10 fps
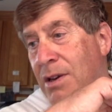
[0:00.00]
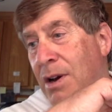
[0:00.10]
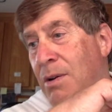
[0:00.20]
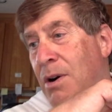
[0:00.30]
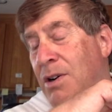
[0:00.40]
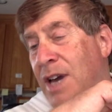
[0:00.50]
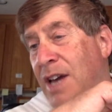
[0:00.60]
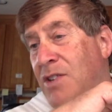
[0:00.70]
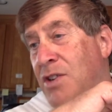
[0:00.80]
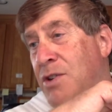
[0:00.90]
Oh,
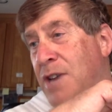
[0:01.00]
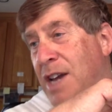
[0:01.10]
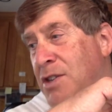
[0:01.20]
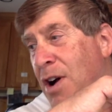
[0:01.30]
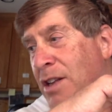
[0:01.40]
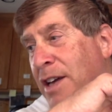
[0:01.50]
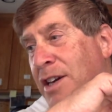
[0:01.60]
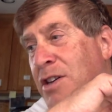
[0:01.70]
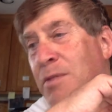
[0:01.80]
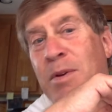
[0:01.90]
okay. So you can't talk like
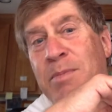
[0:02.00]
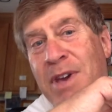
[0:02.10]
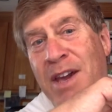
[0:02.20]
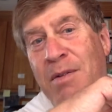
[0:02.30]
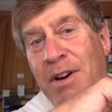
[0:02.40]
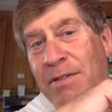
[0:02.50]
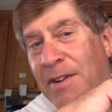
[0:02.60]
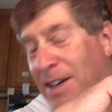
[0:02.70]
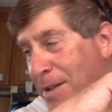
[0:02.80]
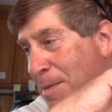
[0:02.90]
a human being. What a
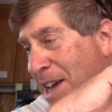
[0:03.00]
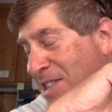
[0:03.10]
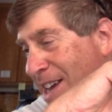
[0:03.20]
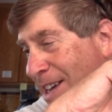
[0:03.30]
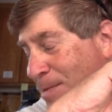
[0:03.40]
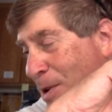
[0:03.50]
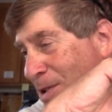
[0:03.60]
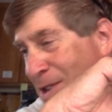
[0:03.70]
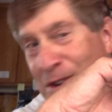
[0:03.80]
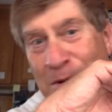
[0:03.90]
fucking sad
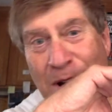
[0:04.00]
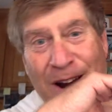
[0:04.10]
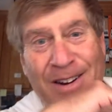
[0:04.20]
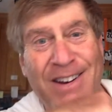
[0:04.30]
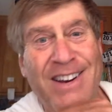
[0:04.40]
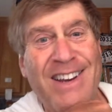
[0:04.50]
person you are.